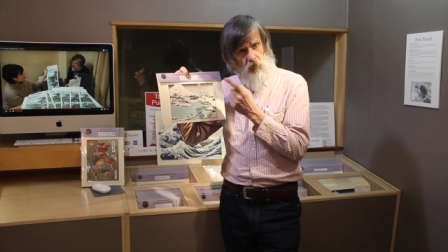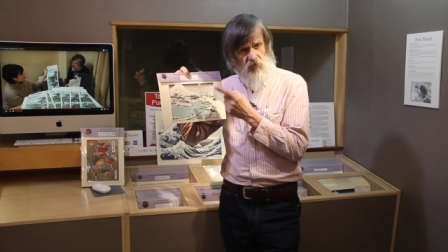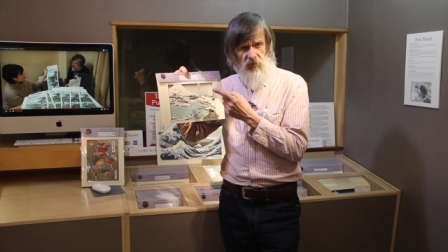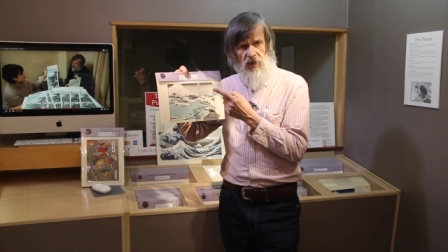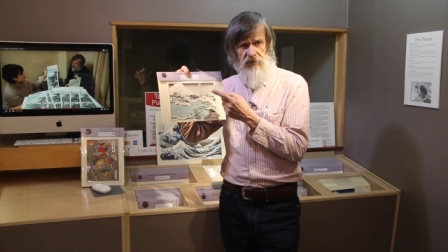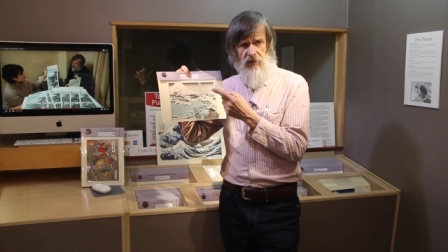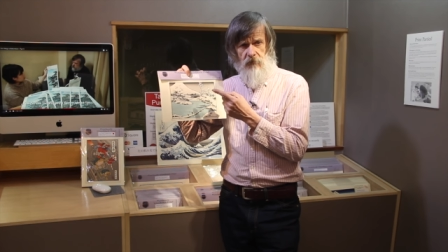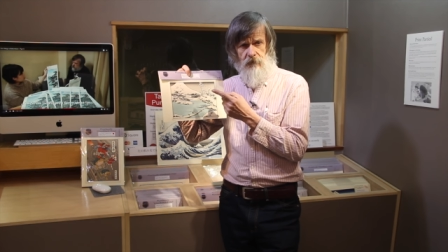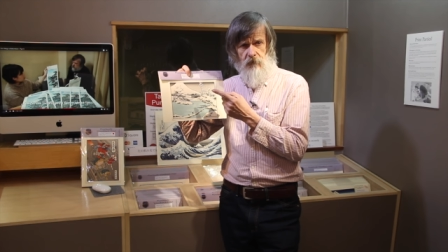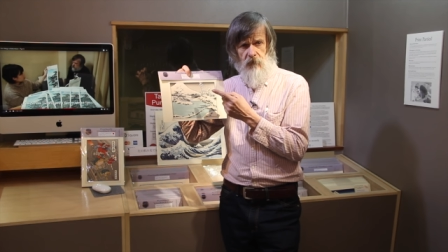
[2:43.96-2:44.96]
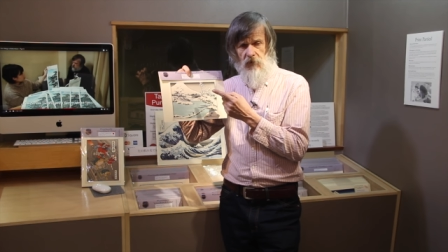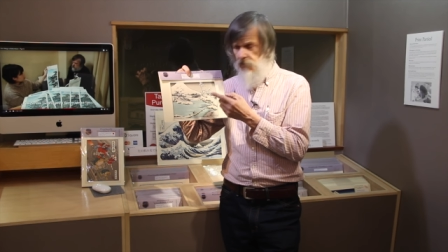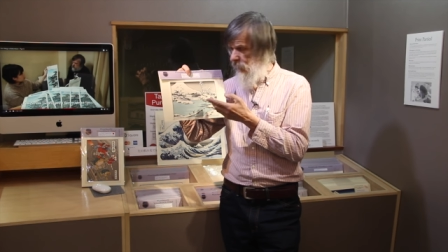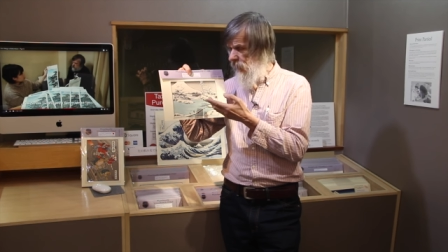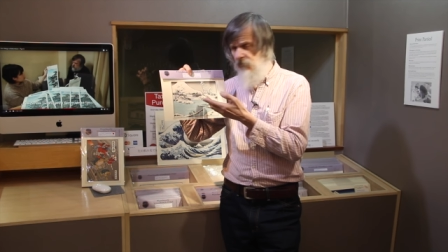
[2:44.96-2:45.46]
Hokusai done?
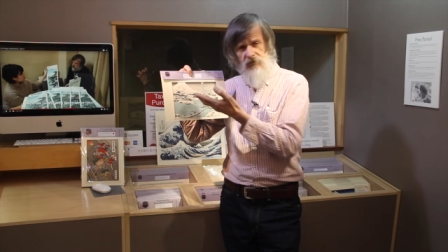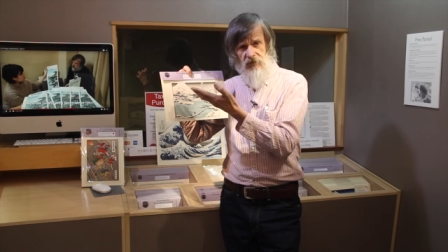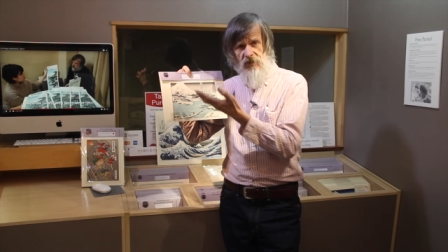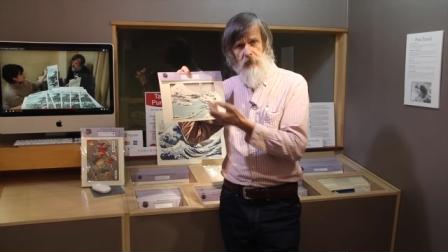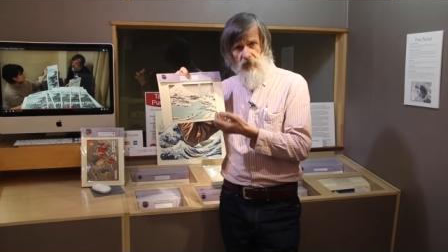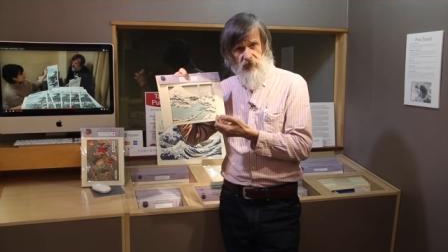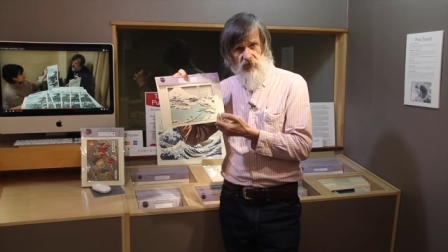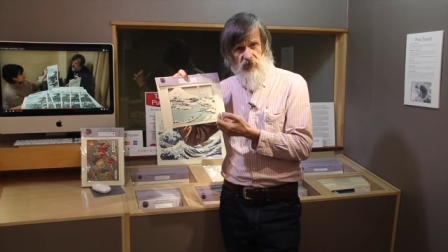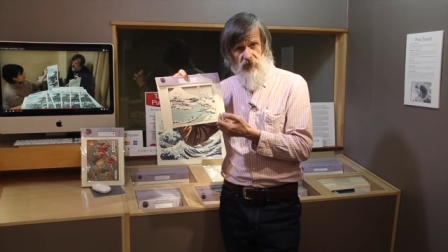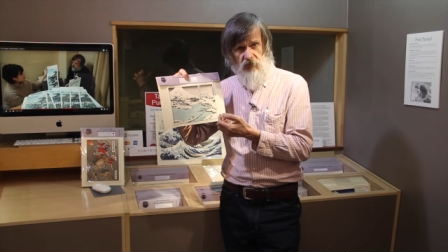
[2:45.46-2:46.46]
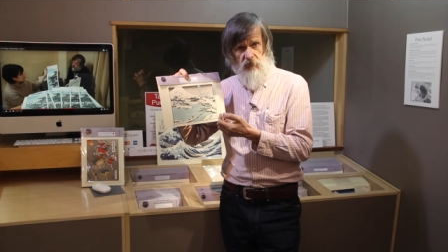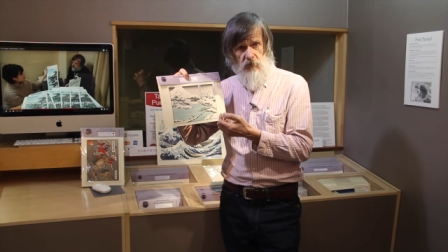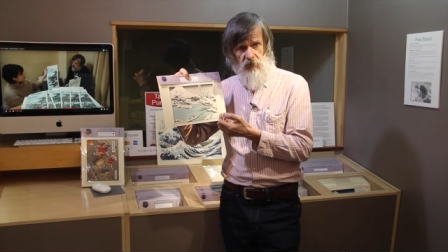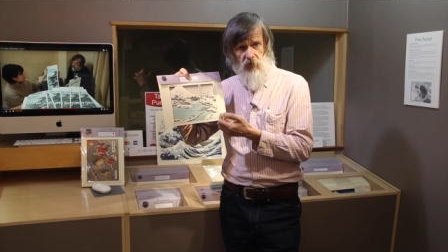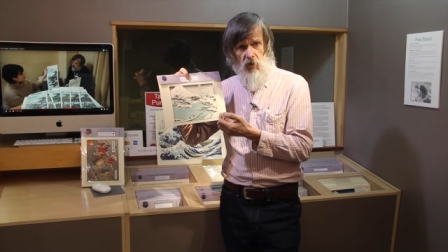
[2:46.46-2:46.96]
He doesn't care about such things as
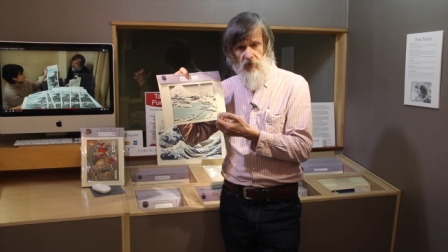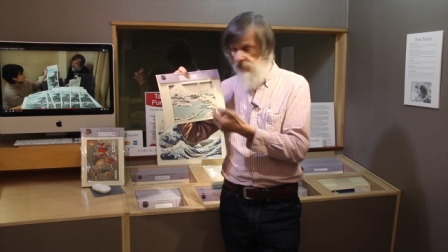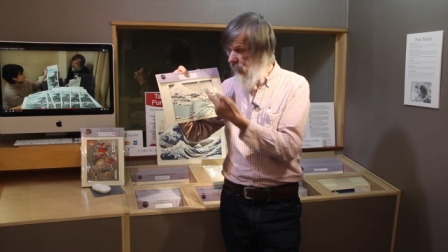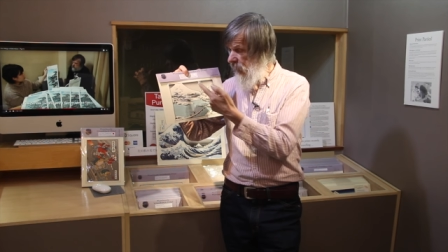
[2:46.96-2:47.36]
mere gods.